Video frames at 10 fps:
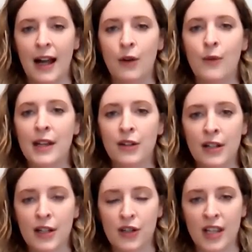when you're
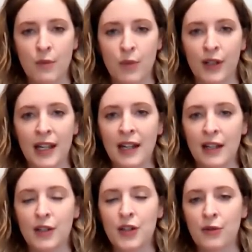initially booking,
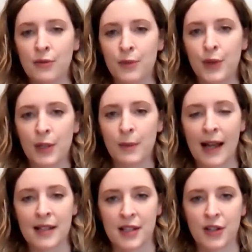don't book
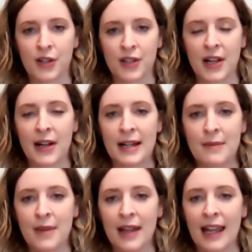past a certain
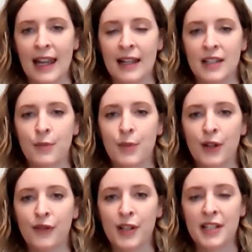time and
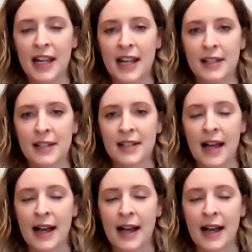book for days